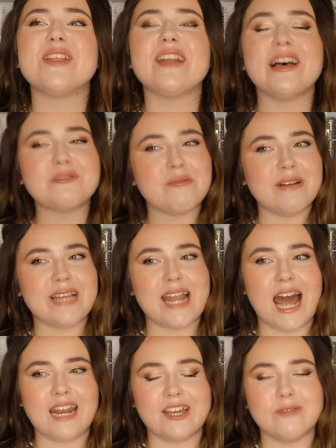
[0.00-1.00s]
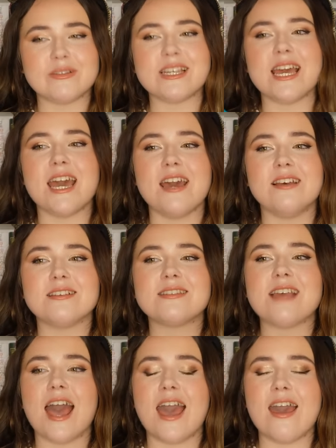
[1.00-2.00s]
The Last Word by Ted Adams
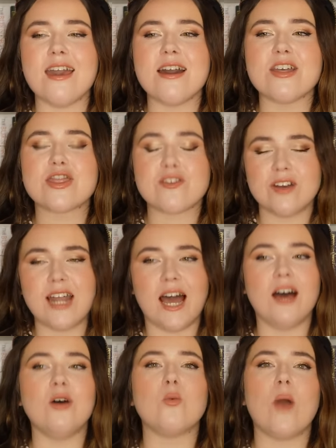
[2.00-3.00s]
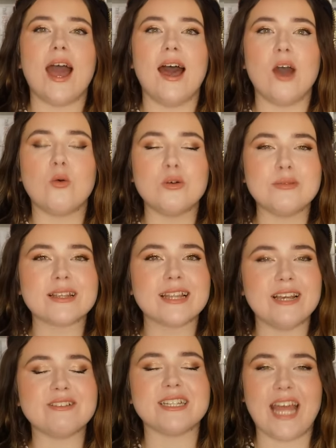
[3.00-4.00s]
is a thriller where a woman
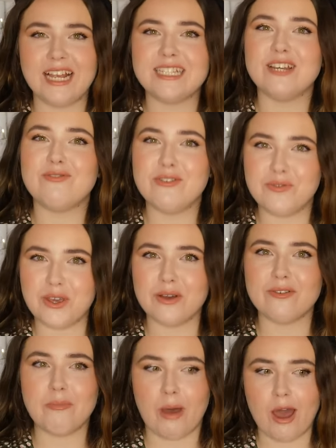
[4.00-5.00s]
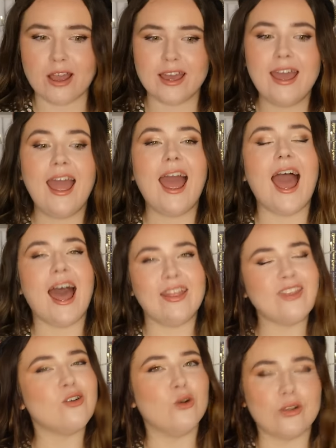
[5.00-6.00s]
leaves a negative review of a book
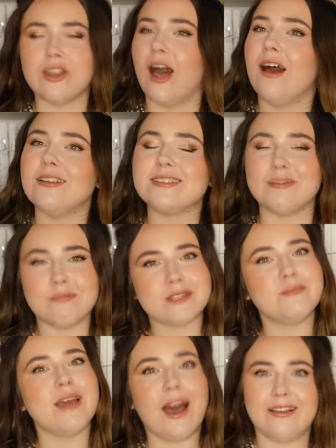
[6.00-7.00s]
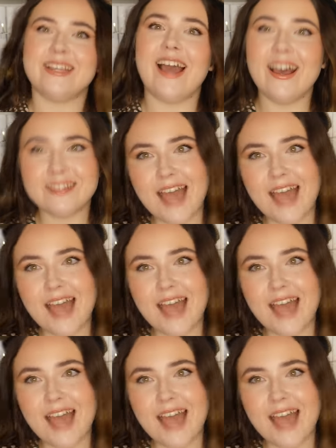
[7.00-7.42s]
and the author seems to be hunting her